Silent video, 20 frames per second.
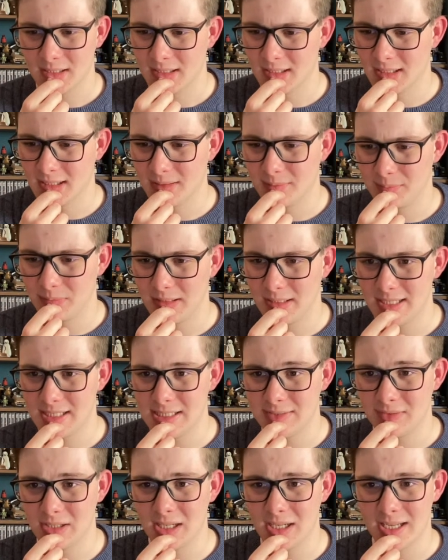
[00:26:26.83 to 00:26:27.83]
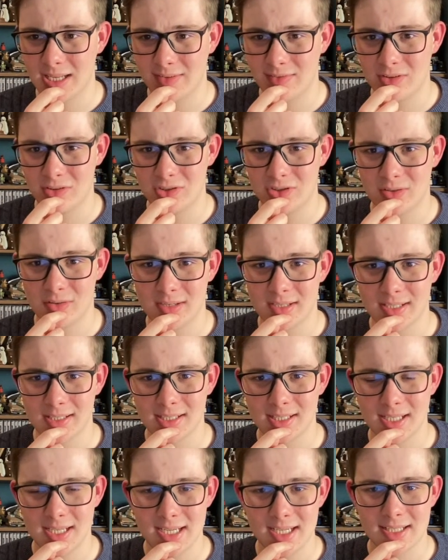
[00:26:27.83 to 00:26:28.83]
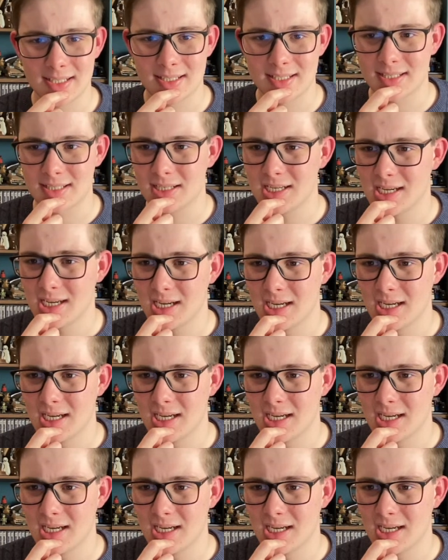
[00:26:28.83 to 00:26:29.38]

Uh, please leave a like if you're enjoying it,